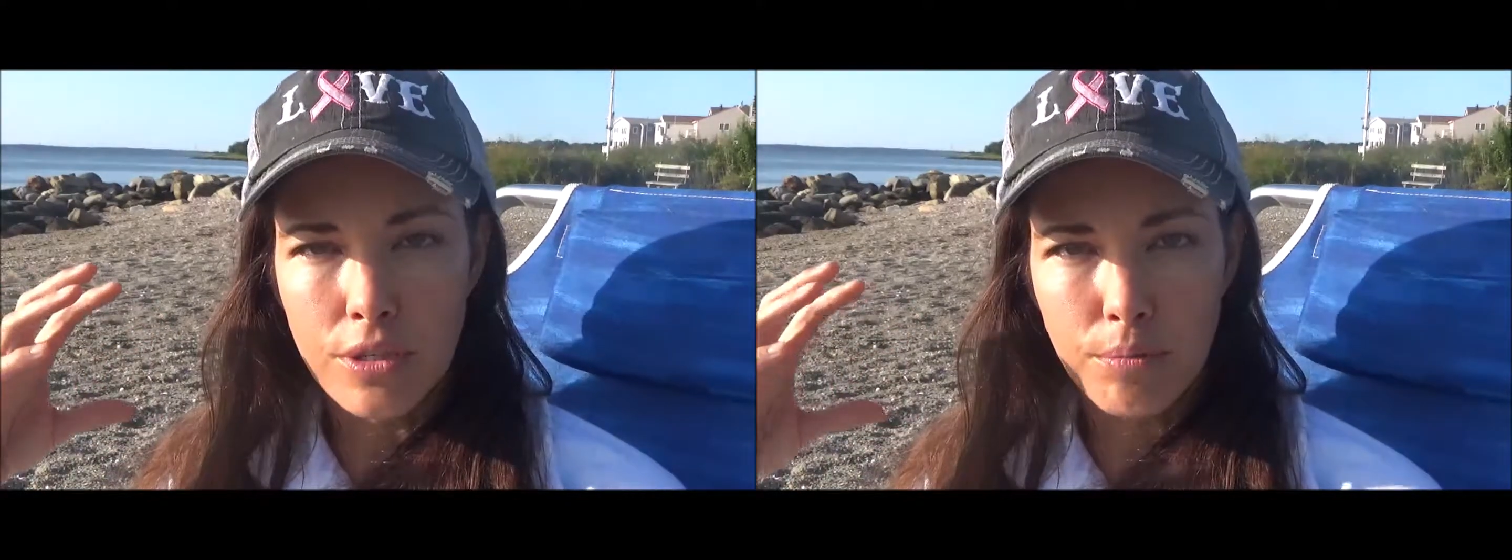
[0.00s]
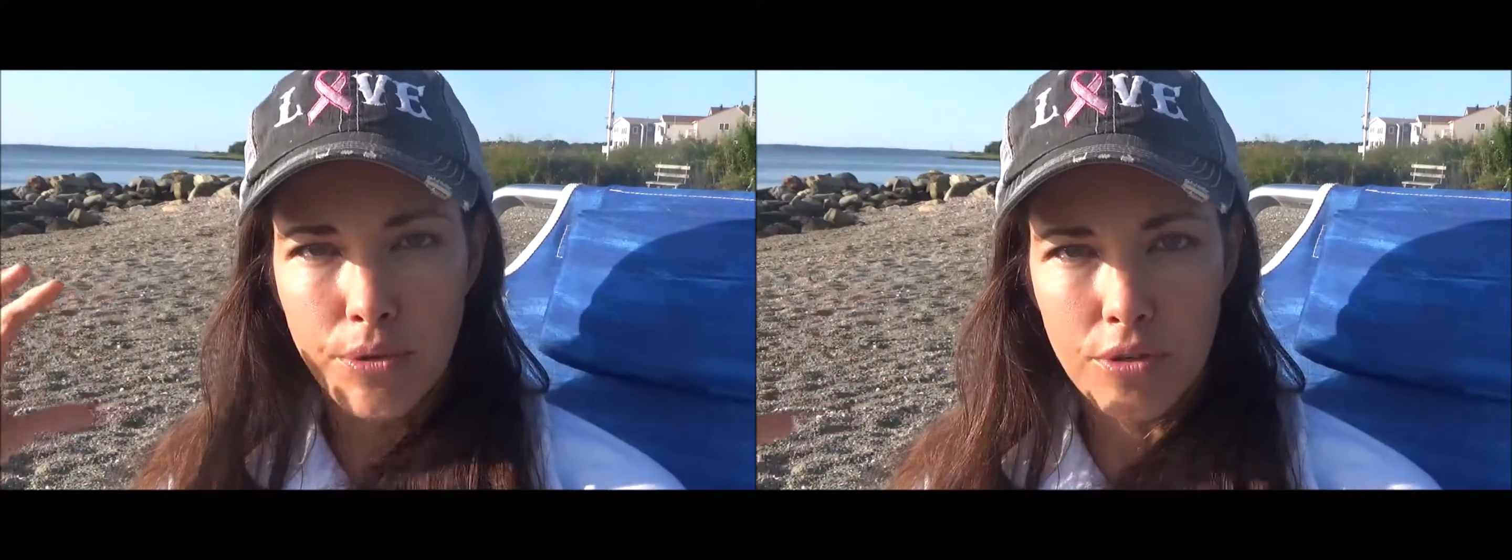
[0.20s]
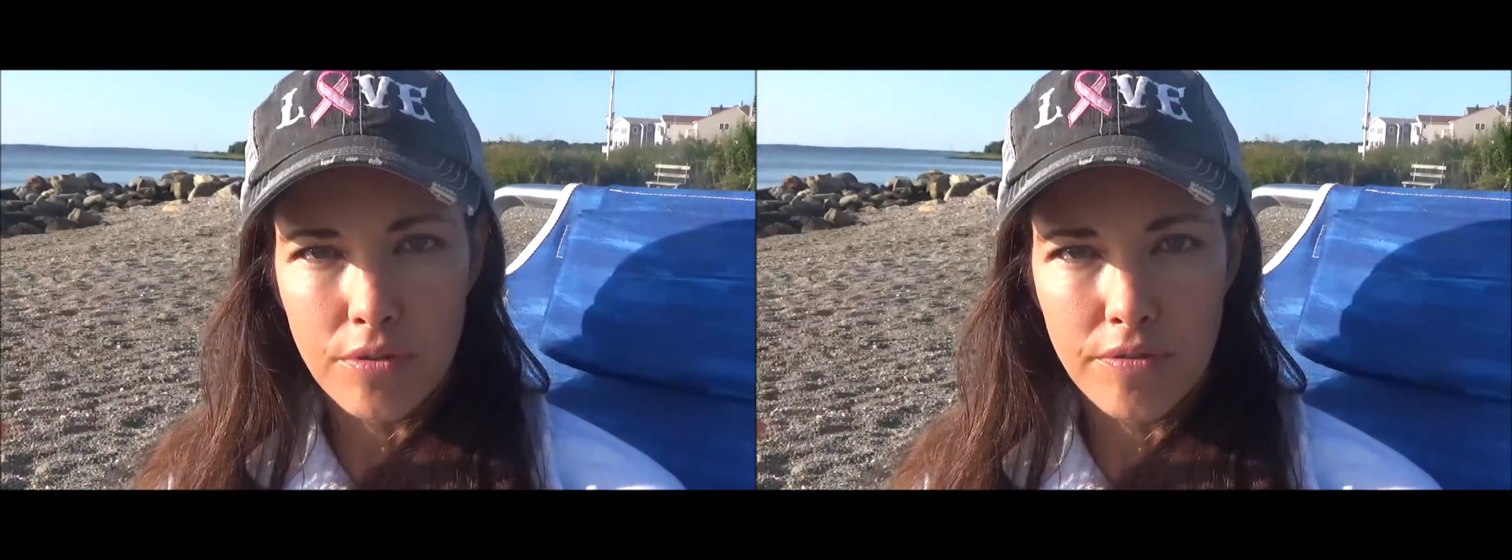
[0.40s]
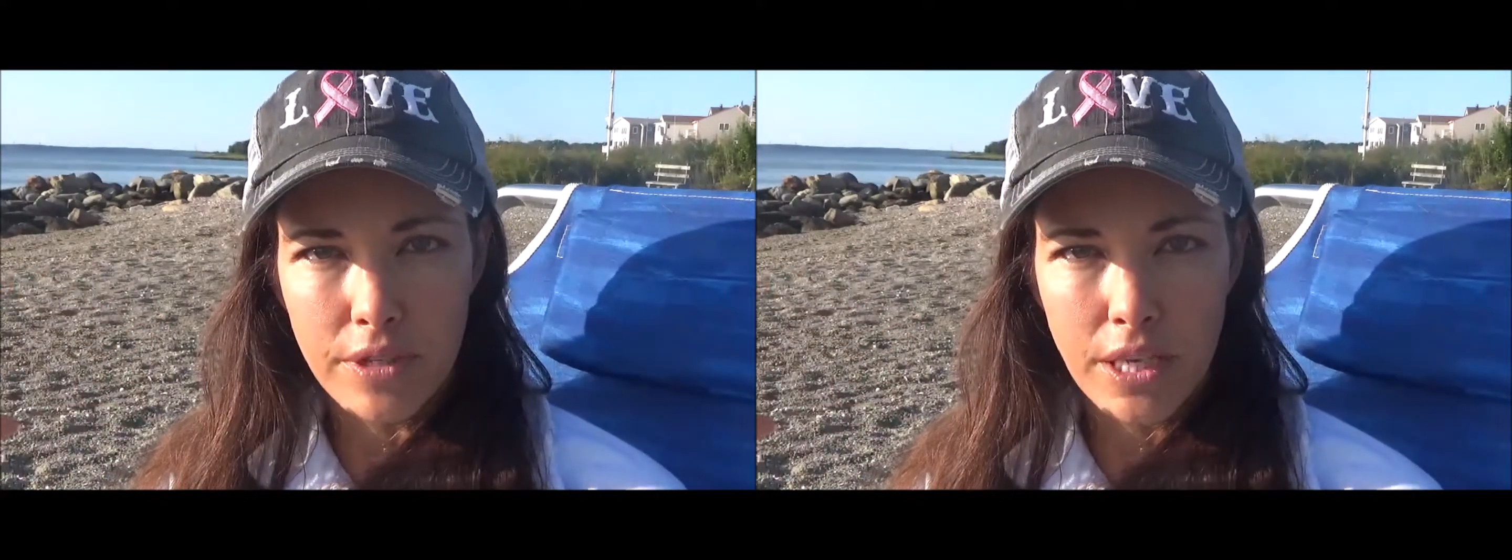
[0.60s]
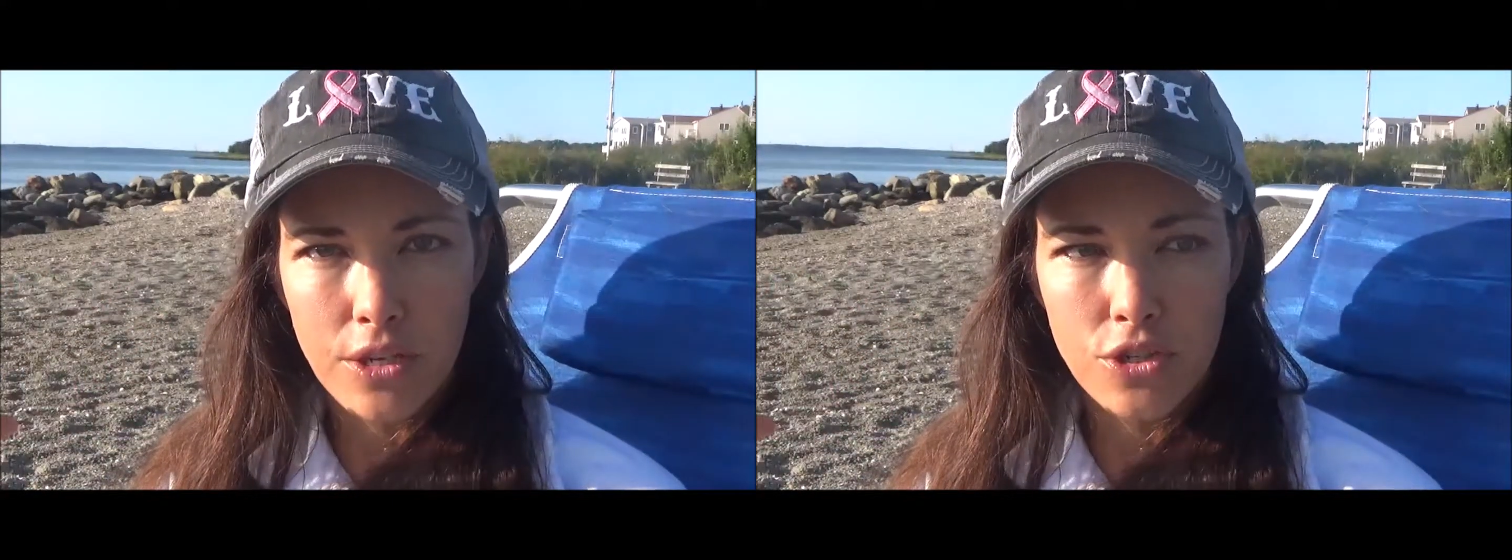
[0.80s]
and
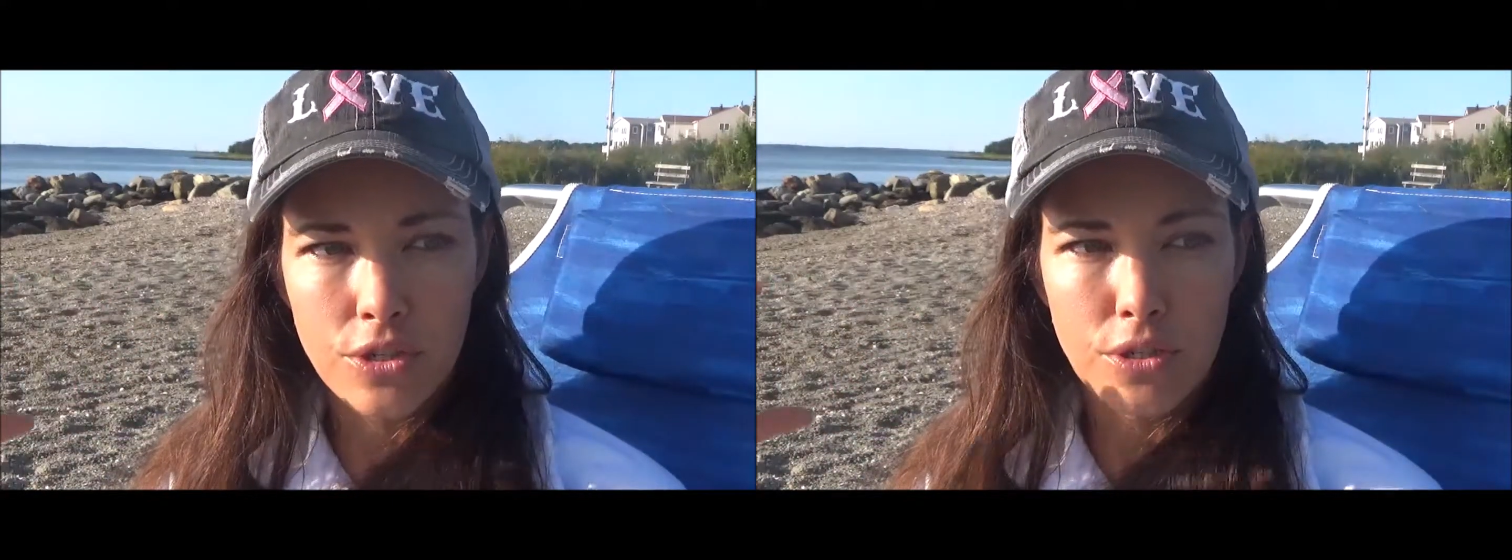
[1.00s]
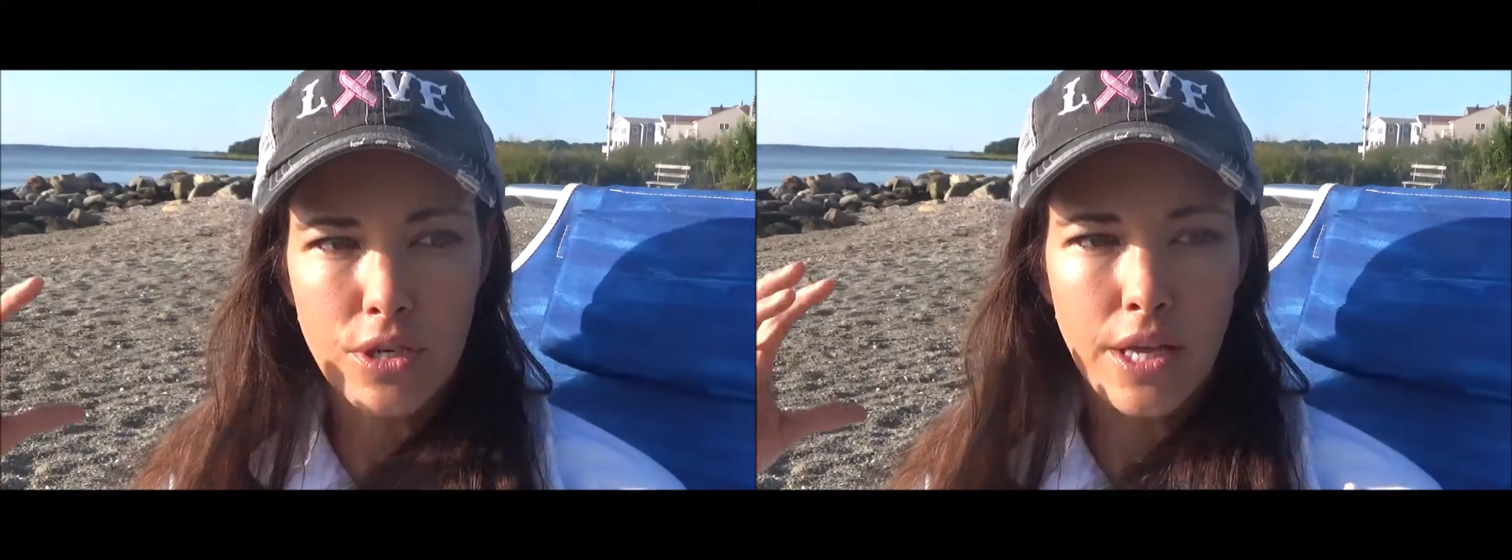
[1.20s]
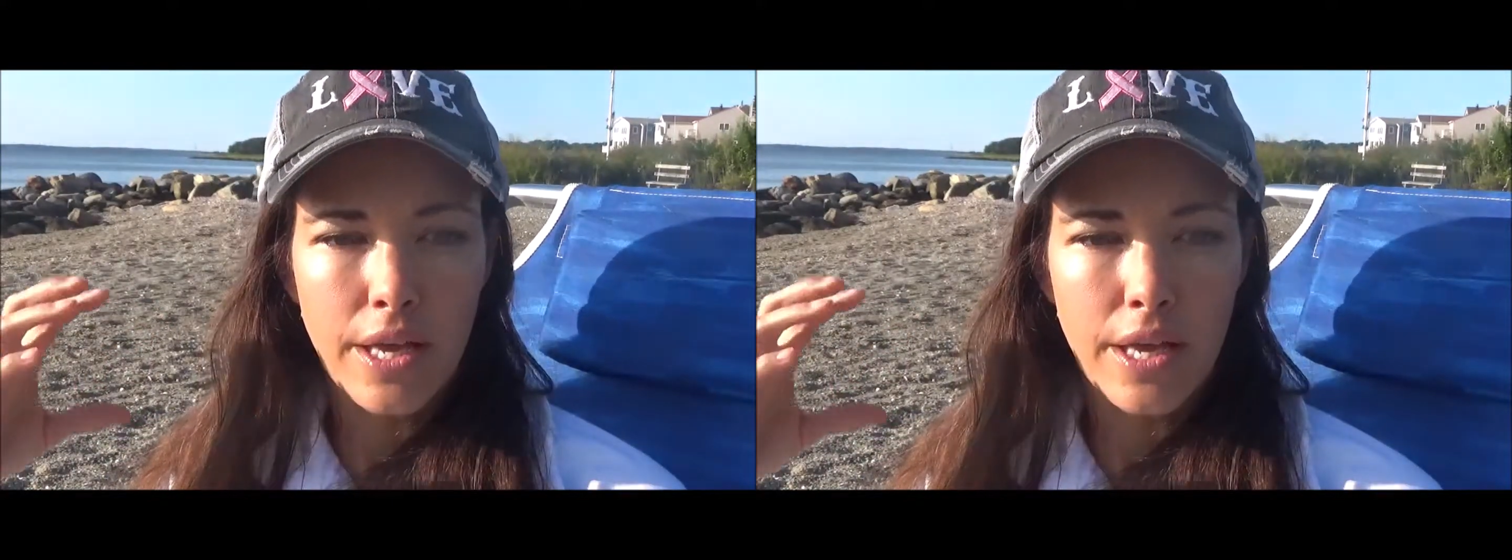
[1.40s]
purification,